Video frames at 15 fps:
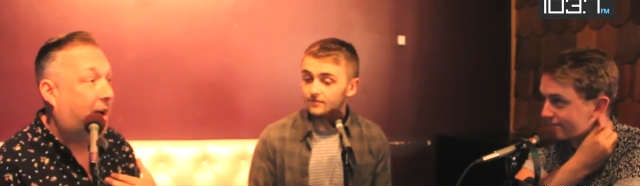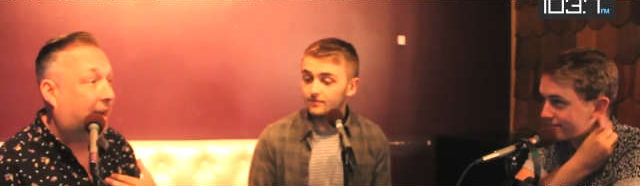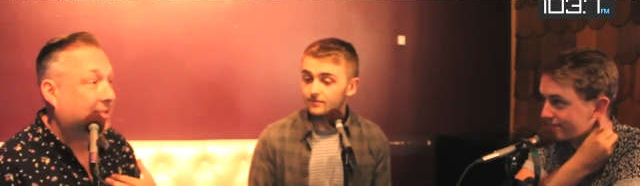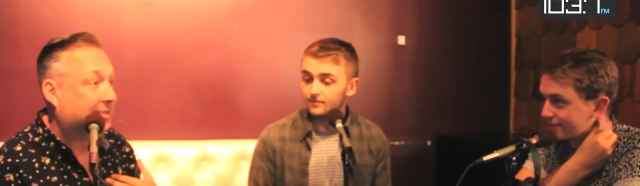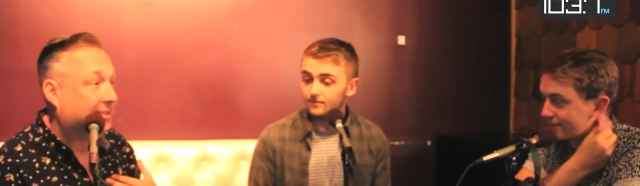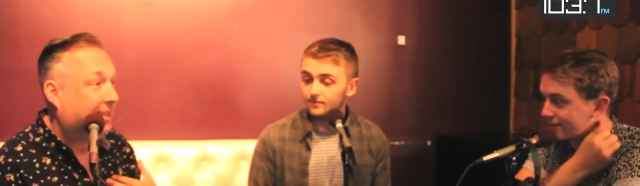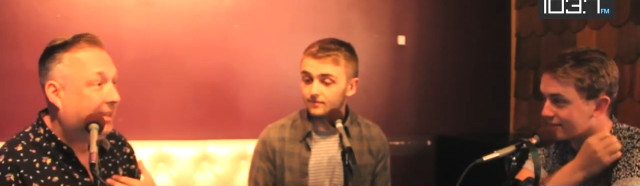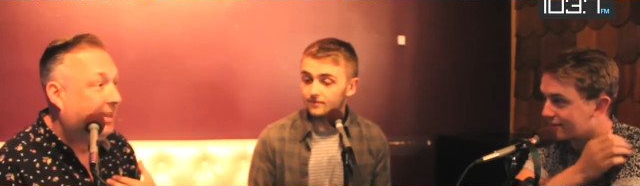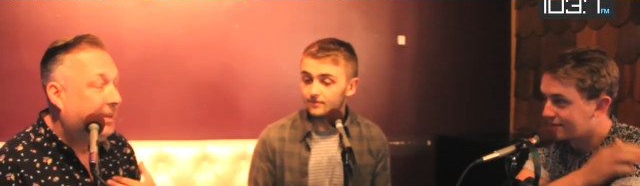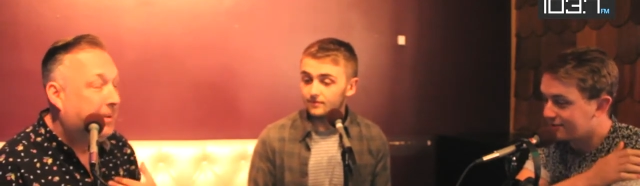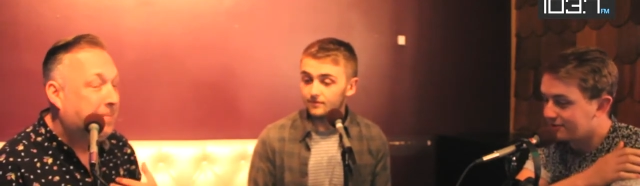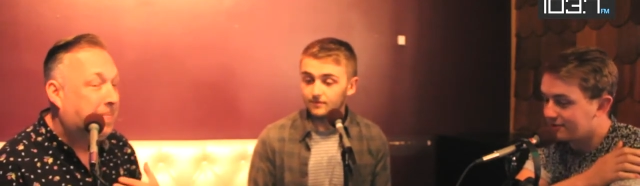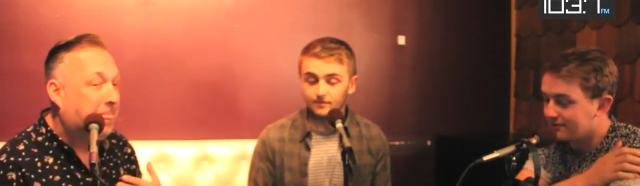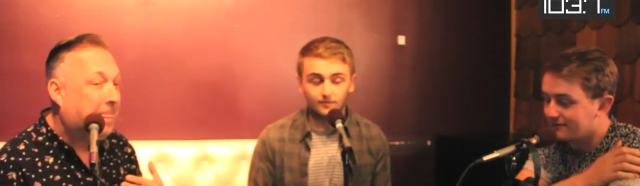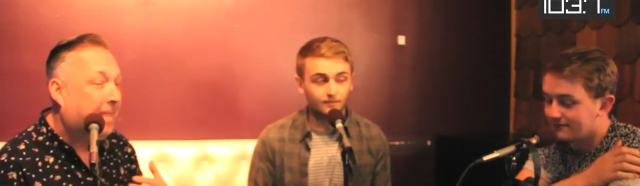Speaker 1: for us. Yeah,
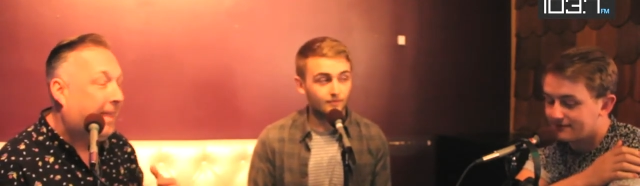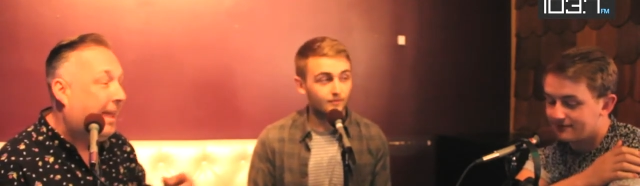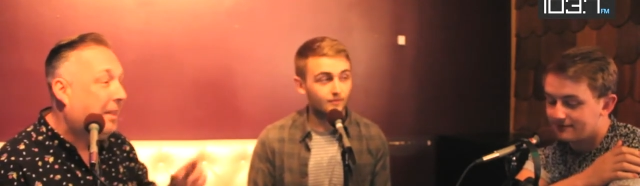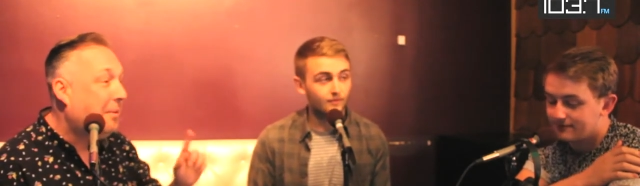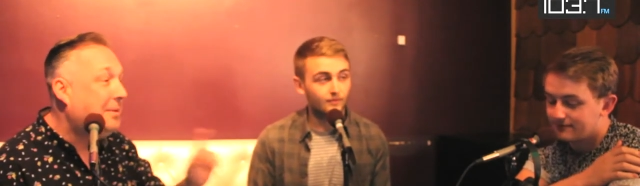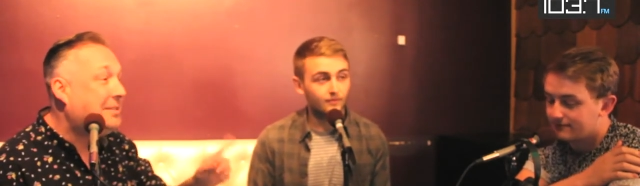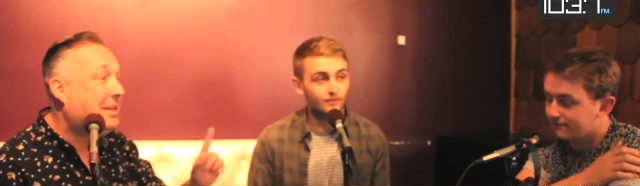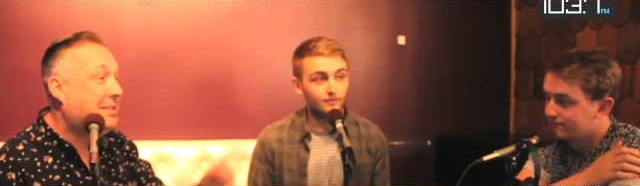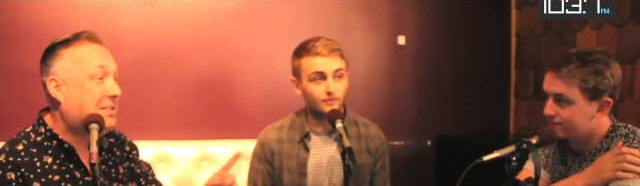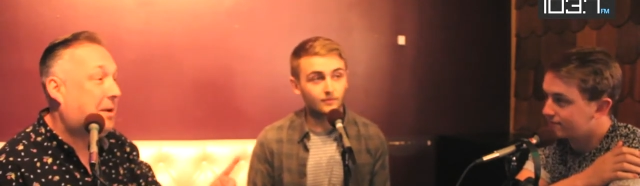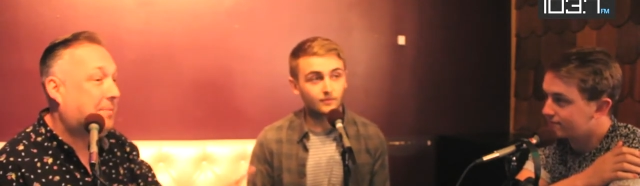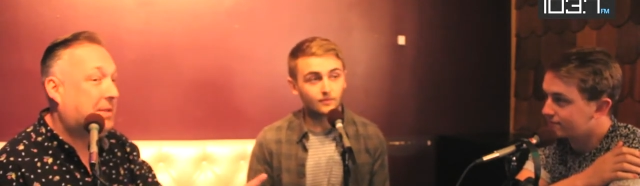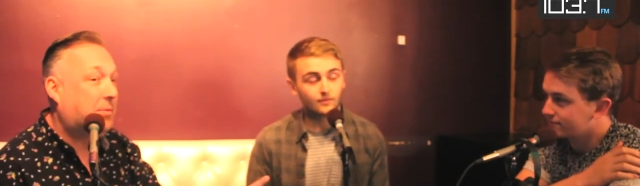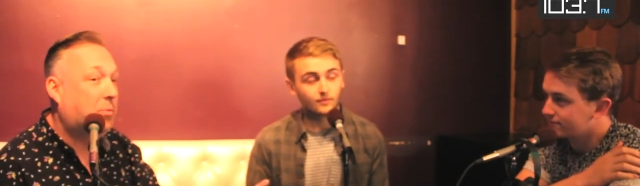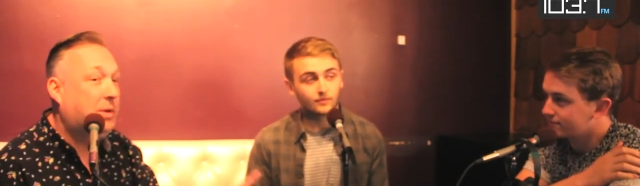sure. And let me tell you
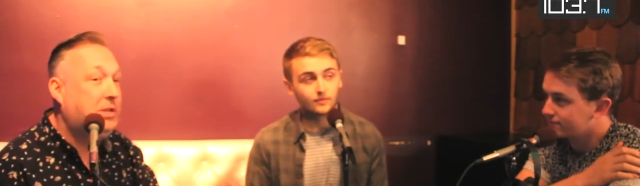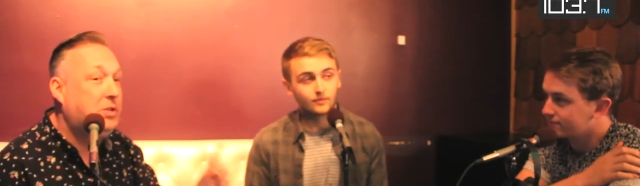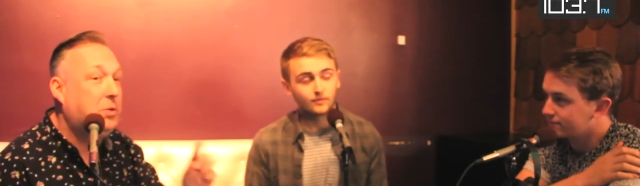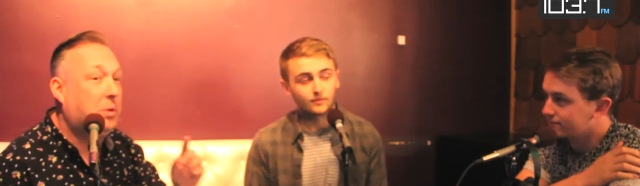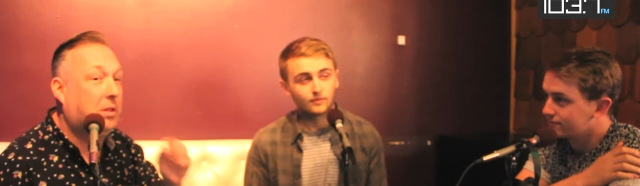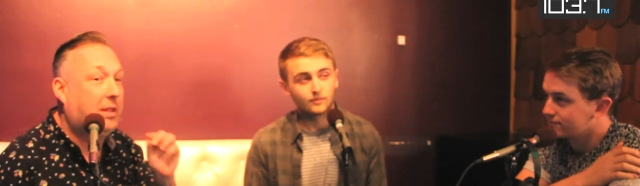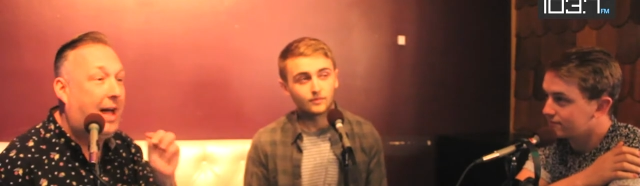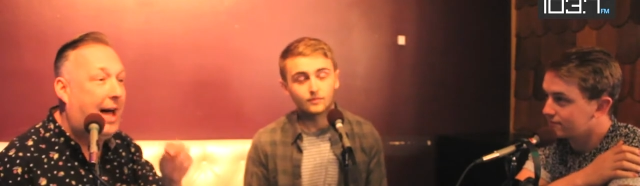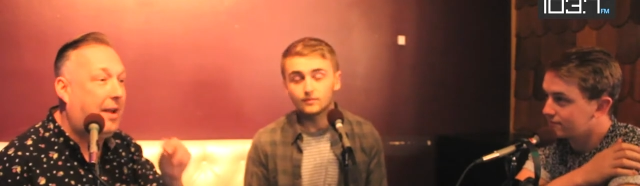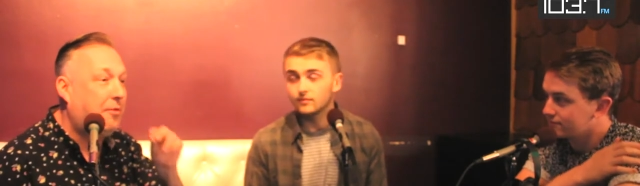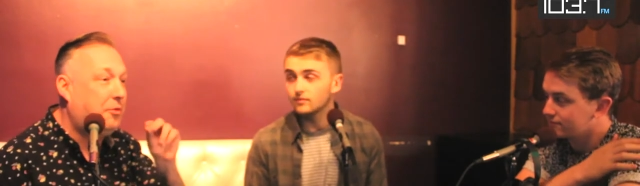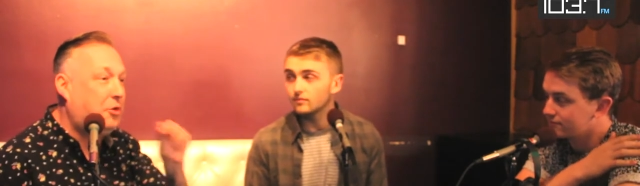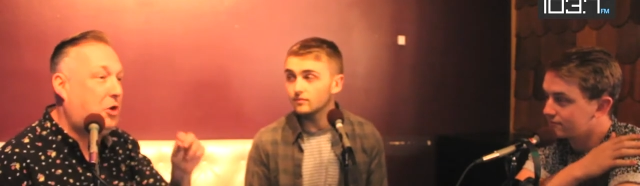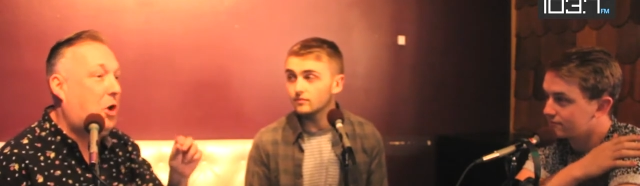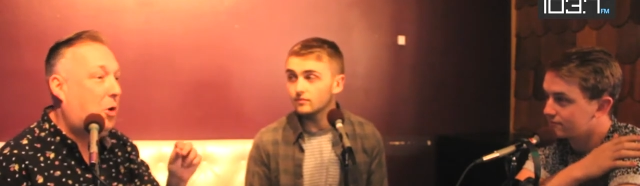something. We do a
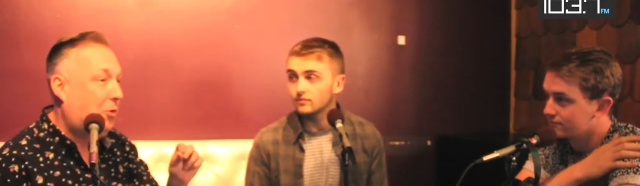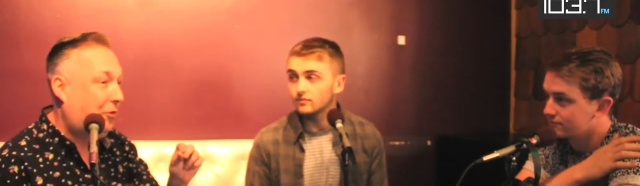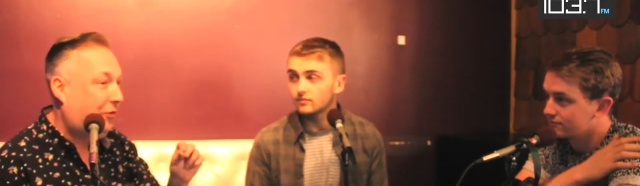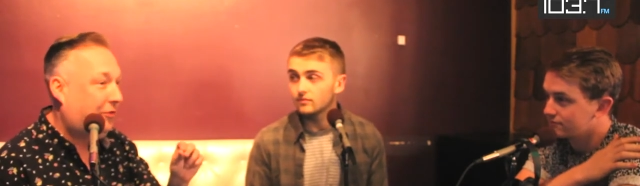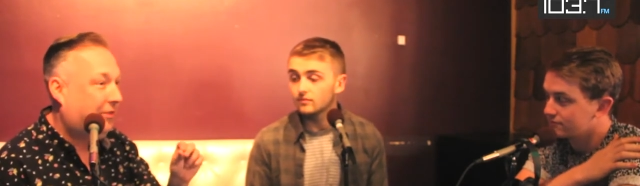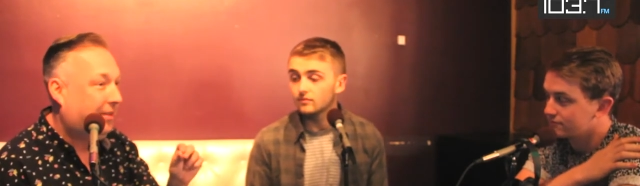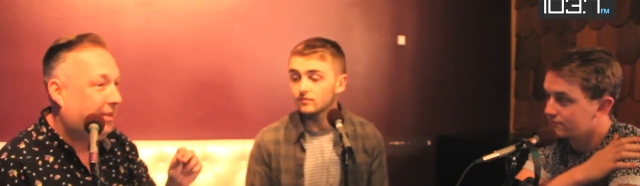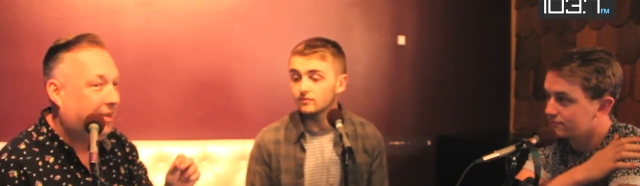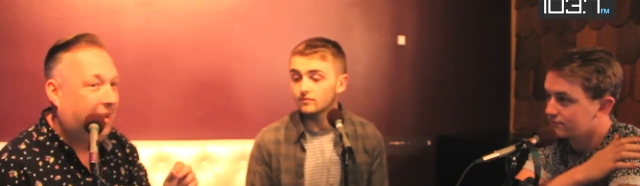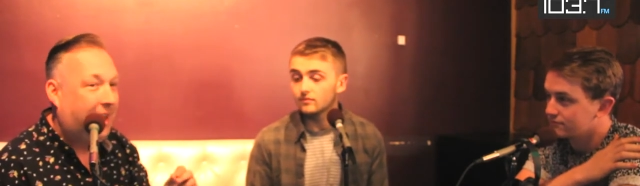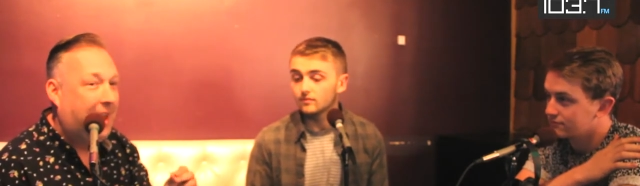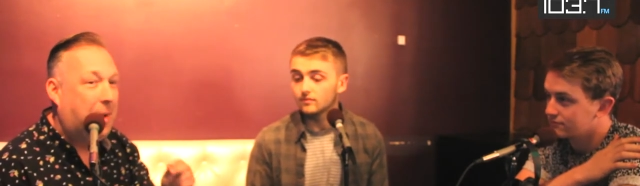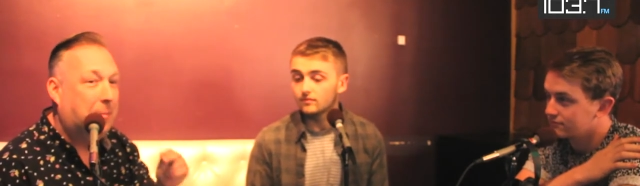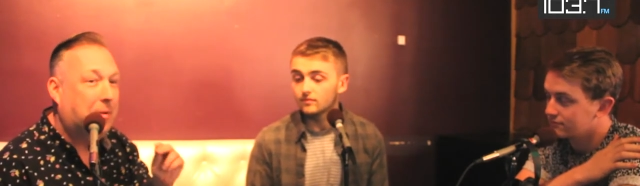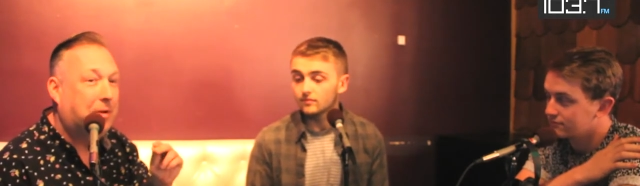lot of shows,
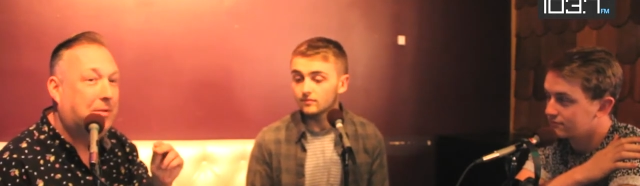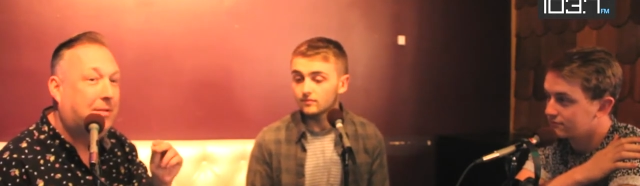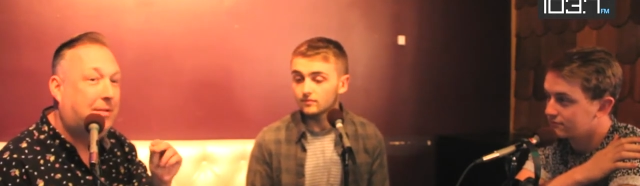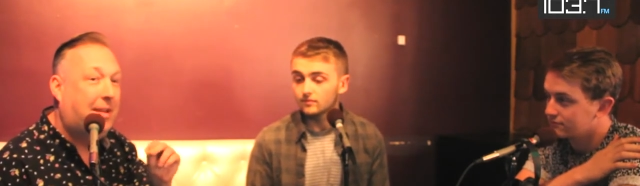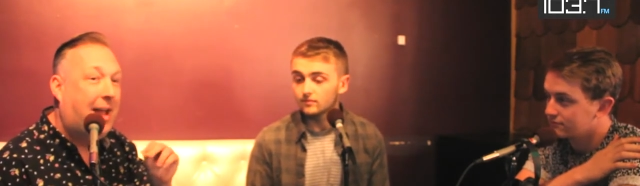and I'm gonna